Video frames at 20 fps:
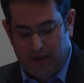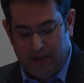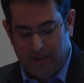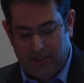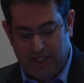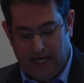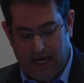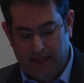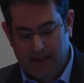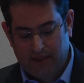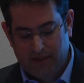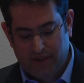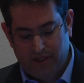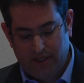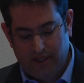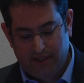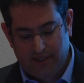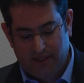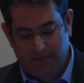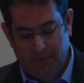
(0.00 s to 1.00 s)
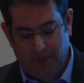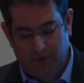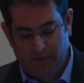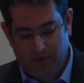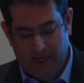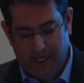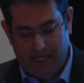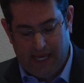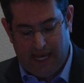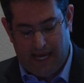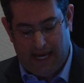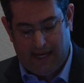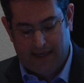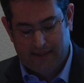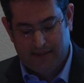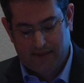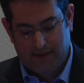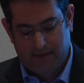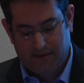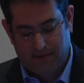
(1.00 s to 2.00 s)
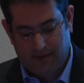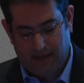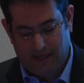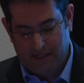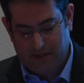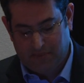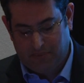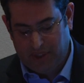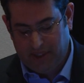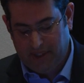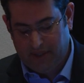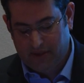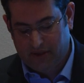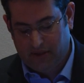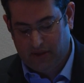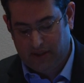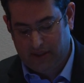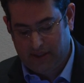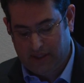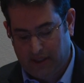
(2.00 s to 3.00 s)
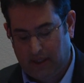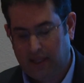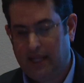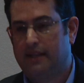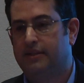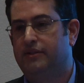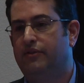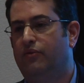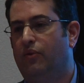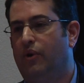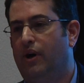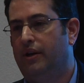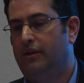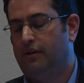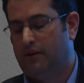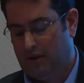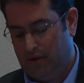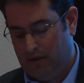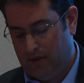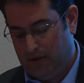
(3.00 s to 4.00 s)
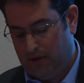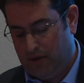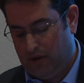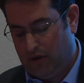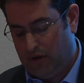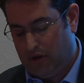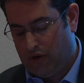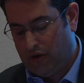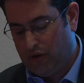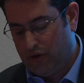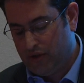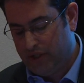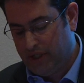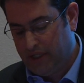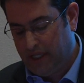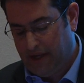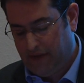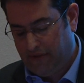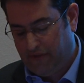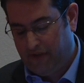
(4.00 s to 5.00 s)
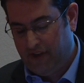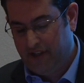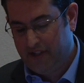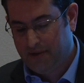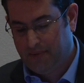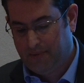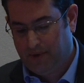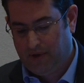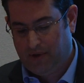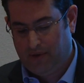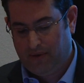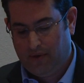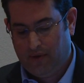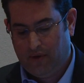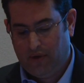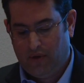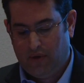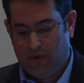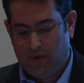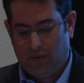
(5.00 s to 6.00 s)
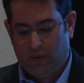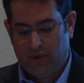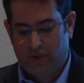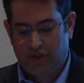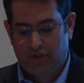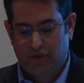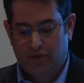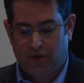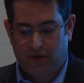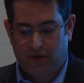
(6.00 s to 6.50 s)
The challenge needs to be recast as a political and collective one, urgent yet feasible, which in